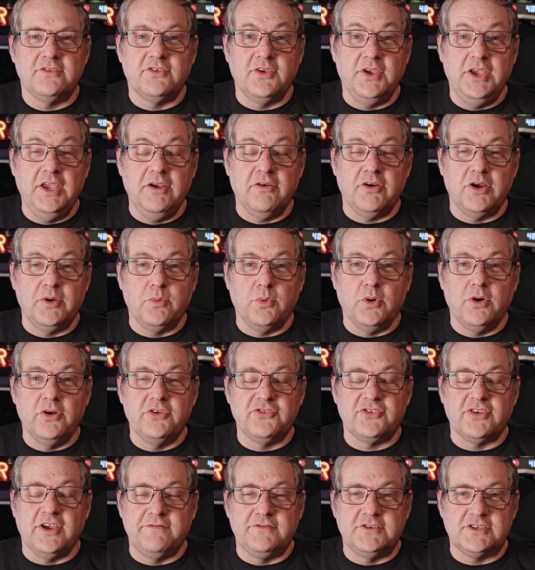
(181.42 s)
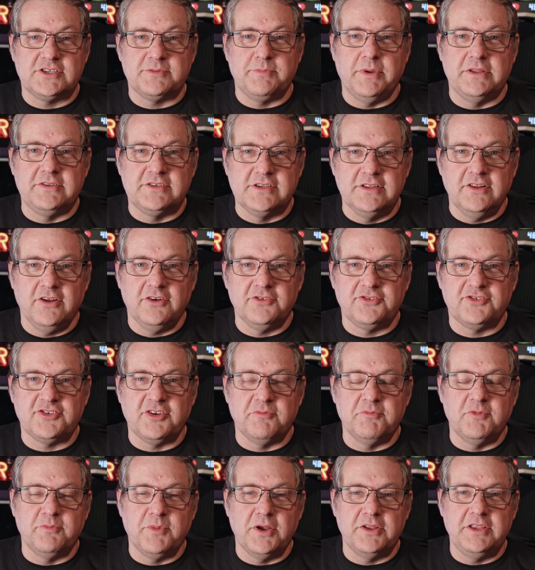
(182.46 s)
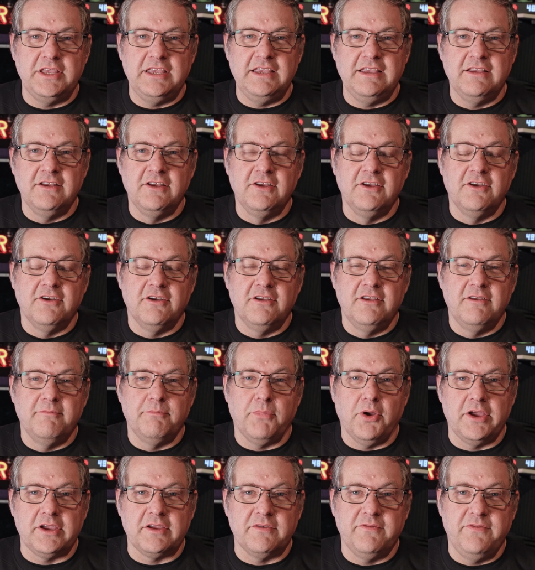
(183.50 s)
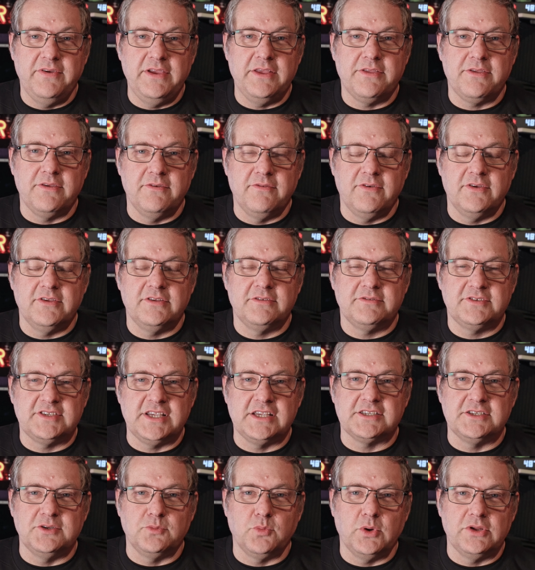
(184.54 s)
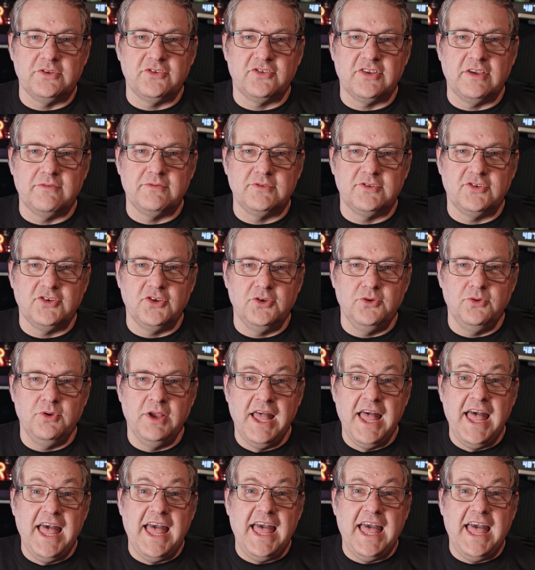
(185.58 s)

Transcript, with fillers: So here I was, I've just spent a large sum of money buying a fifth of a Cessna 172